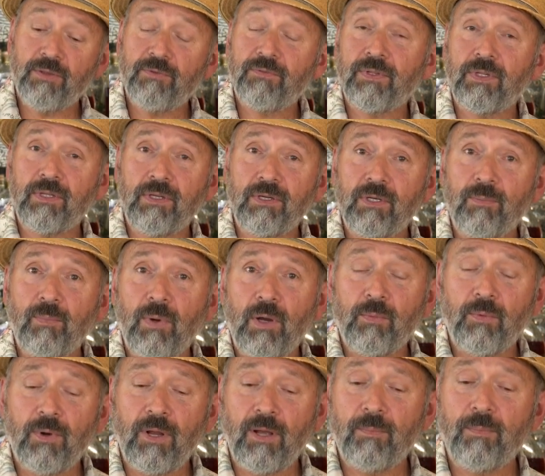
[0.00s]
you feel good
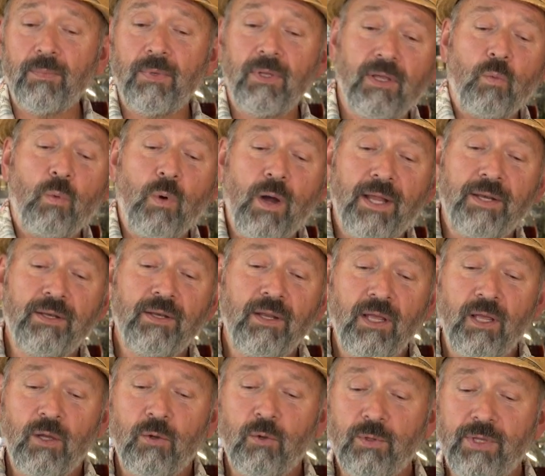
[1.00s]
about rum. One
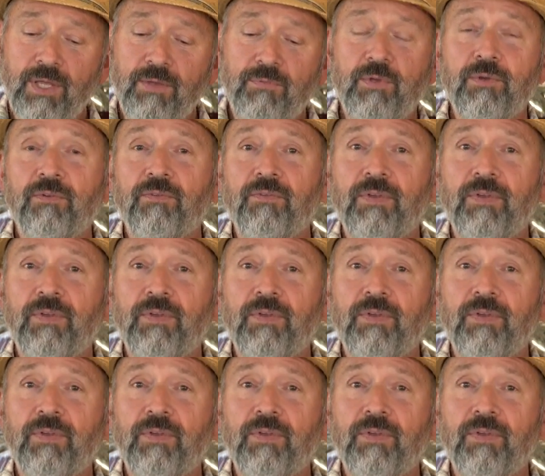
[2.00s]
will give you a